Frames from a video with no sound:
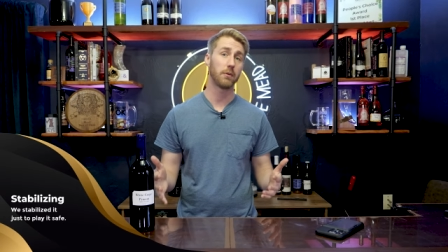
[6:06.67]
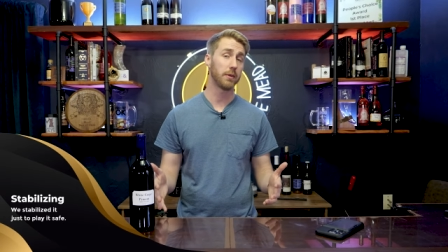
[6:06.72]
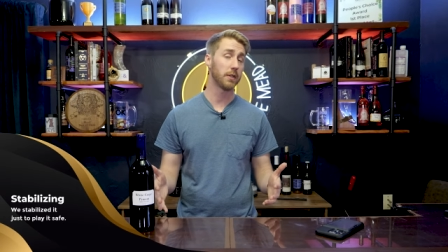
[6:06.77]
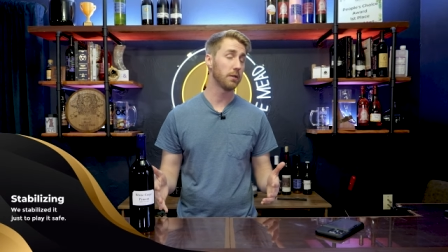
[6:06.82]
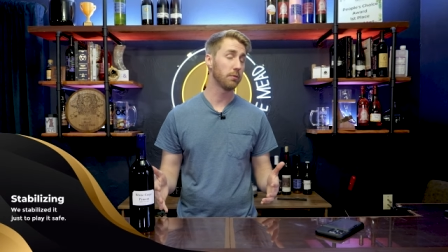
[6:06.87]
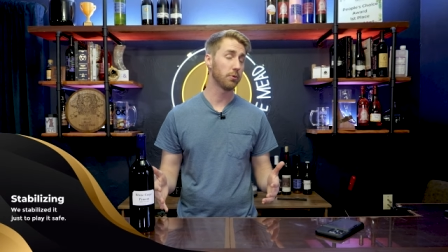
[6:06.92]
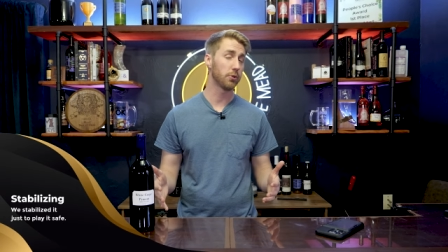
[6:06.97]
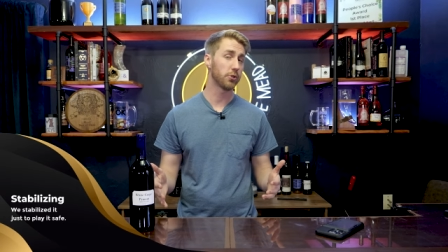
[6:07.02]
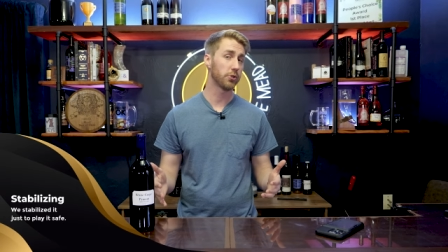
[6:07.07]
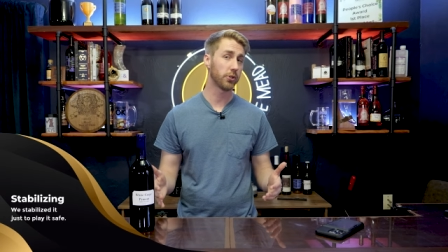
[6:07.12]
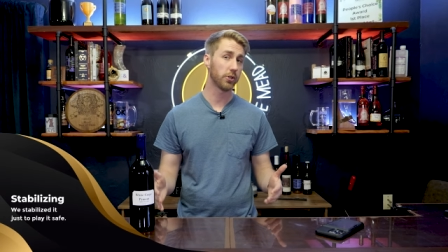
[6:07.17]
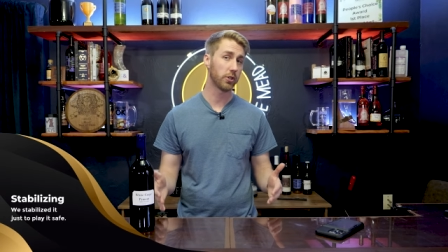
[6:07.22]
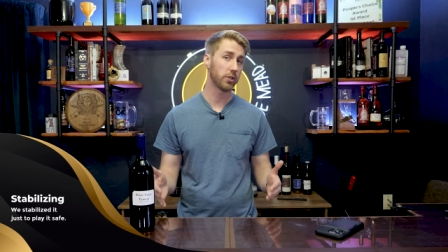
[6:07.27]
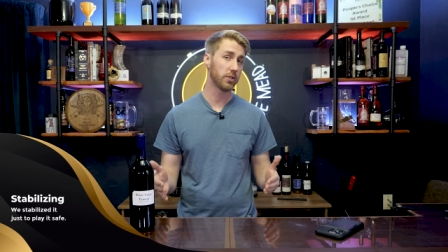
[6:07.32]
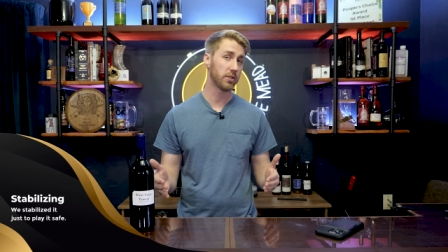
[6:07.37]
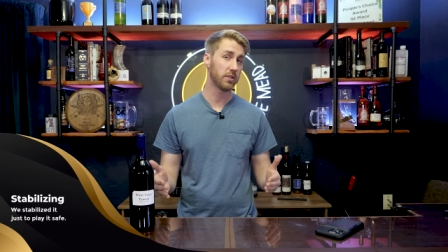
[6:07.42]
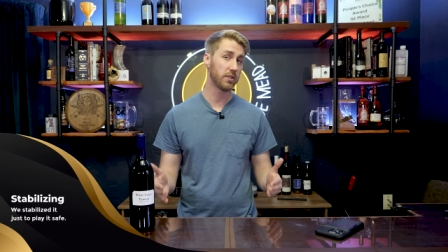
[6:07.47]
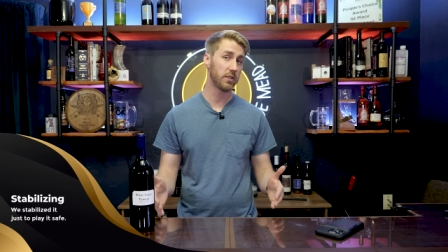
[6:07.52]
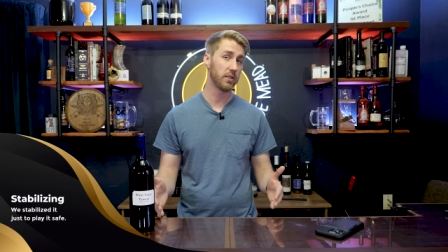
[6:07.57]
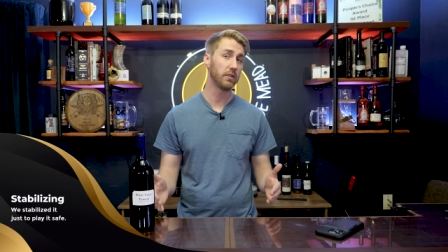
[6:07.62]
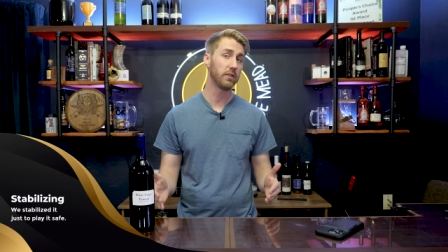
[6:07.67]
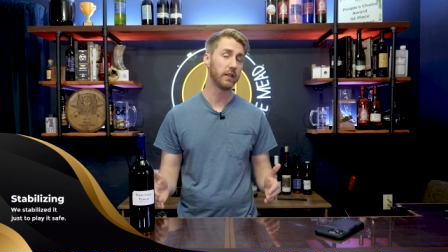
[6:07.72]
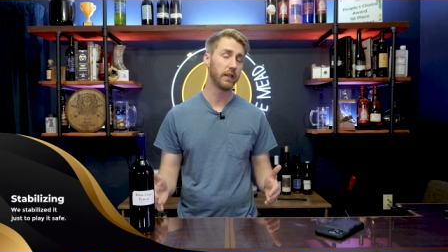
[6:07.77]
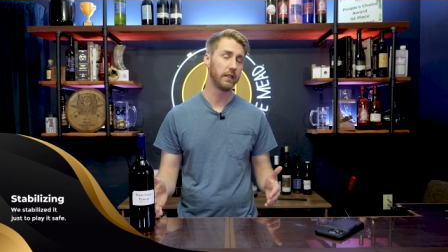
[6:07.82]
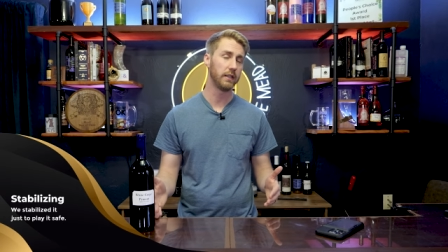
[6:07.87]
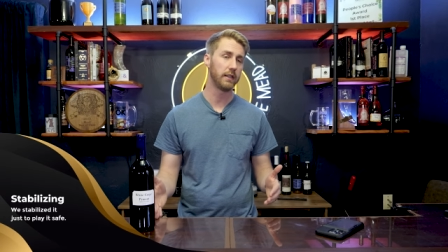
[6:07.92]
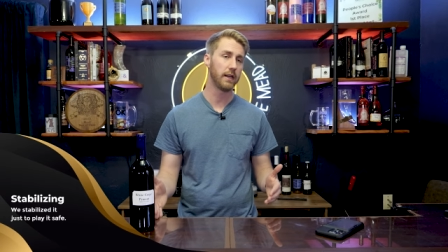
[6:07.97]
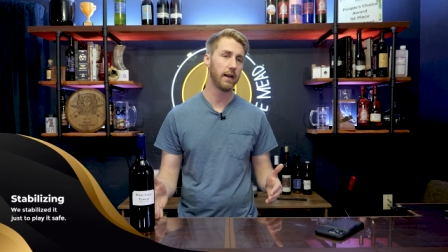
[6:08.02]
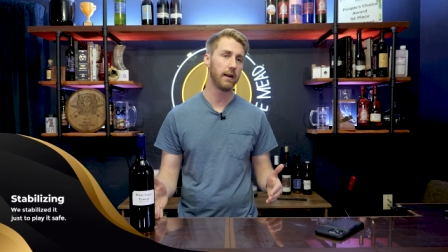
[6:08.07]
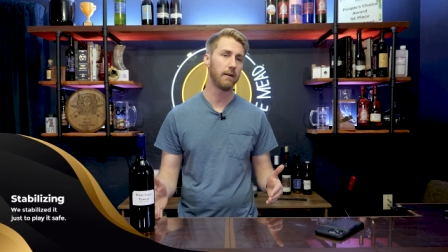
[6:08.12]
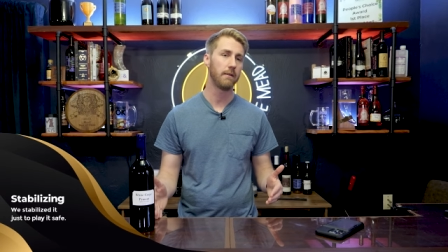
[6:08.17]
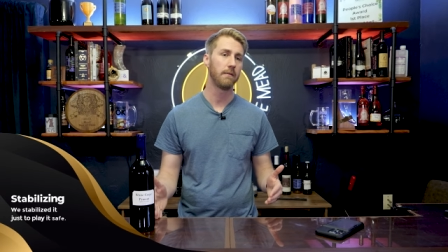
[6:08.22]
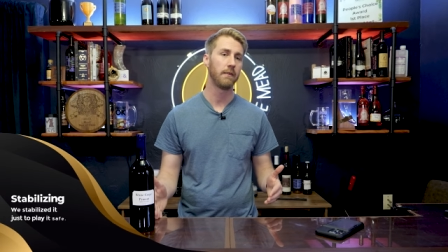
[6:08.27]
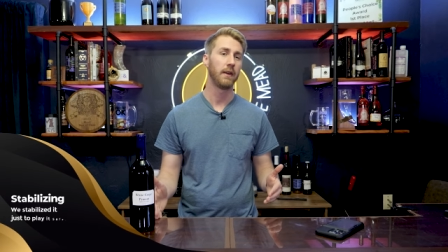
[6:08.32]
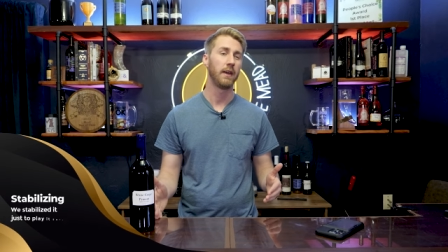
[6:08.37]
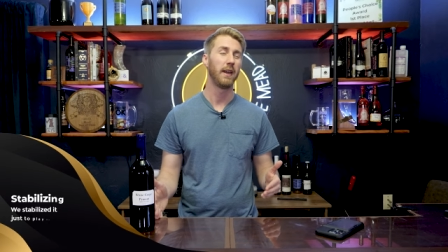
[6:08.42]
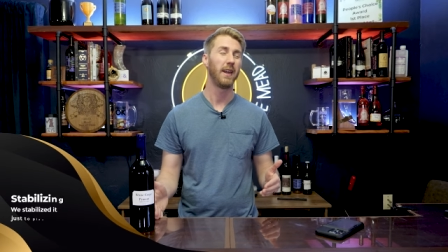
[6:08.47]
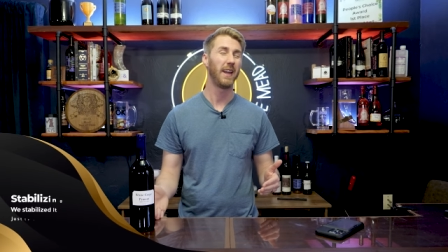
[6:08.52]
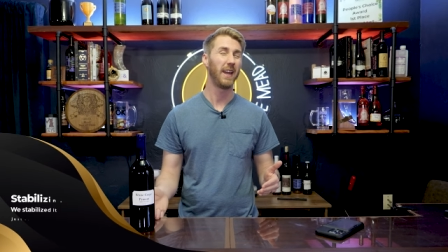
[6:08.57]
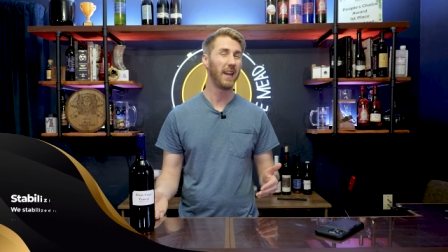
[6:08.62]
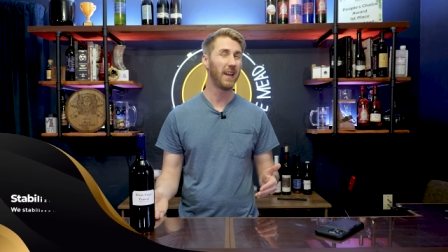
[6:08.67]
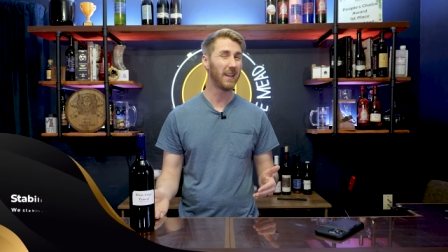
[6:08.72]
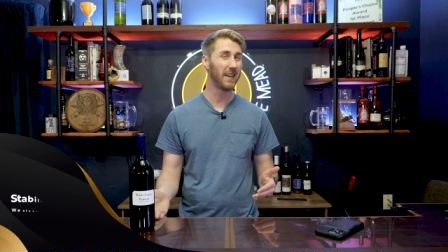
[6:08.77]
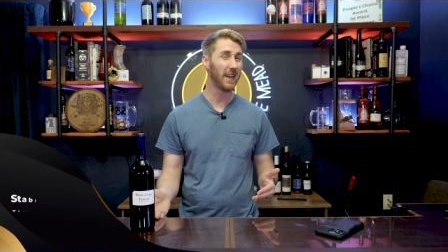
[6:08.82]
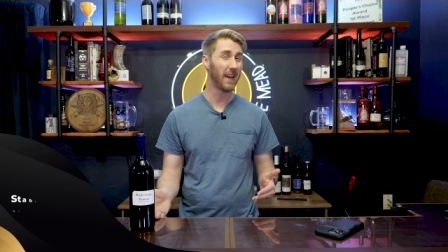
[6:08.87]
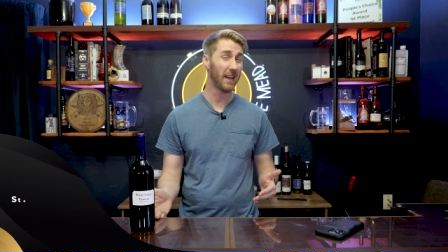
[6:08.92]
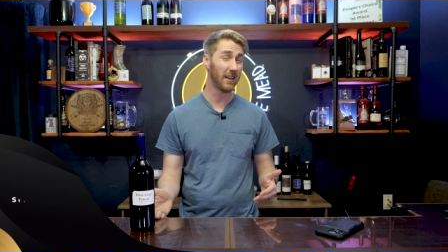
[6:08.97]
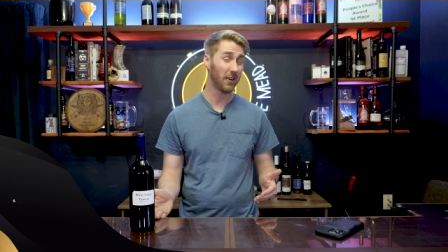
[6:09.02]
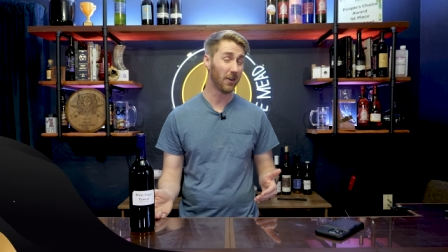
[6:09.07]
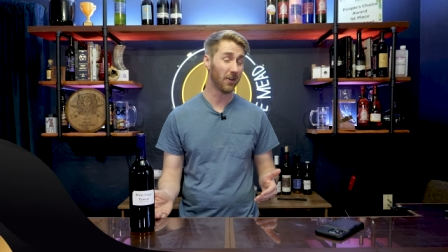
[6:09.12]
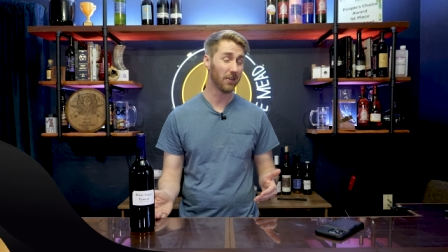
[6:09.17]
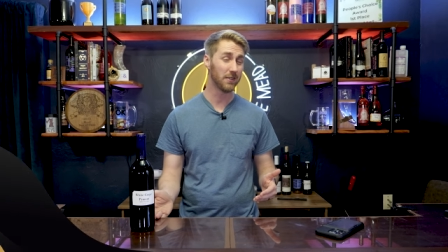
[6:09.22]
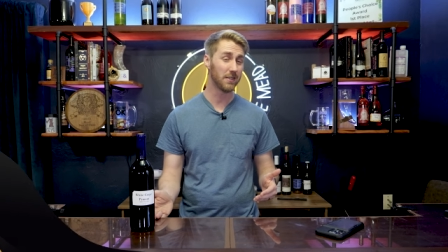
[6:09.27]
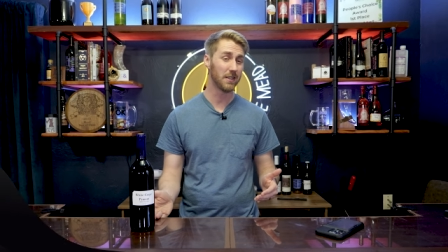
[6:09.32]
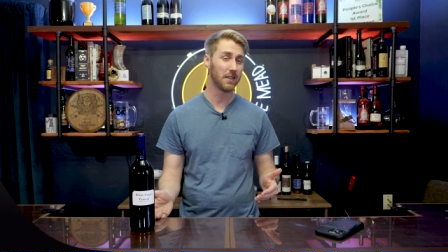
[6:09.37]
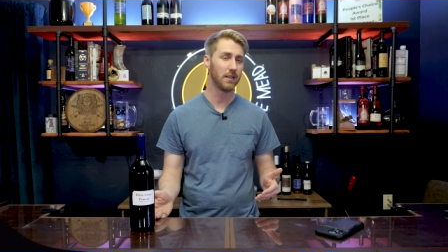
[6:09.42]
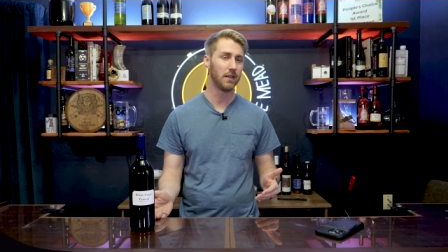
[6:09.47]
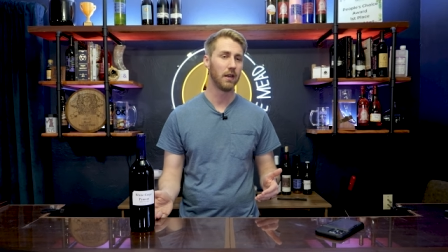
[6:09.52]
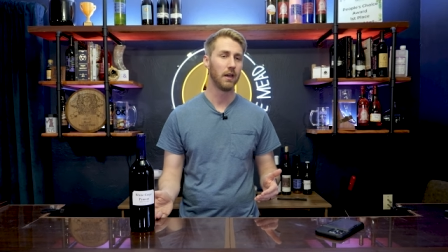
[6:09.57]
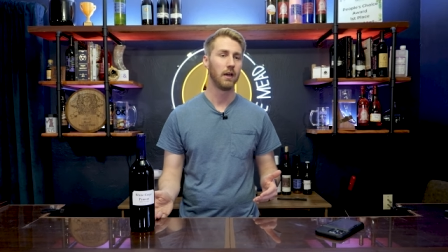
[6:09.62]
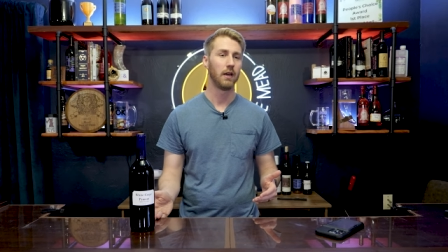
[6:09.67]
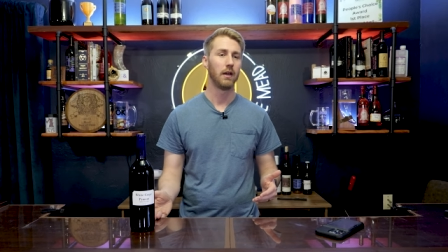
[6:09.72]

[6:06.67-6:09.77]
fermentable sugar still in there and had halted,